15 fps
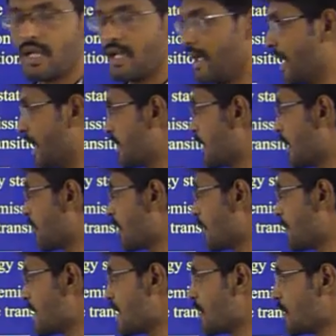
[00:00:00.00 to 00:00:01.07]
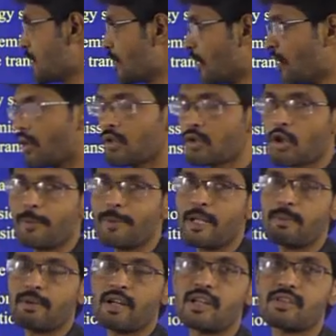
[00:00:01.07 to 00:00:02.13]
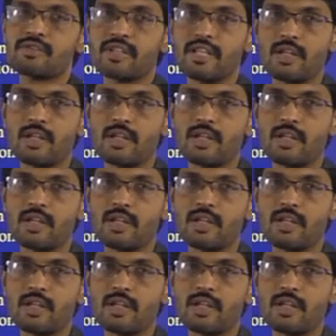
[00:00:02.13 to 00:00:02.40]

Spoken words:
and there will be no chromium ions in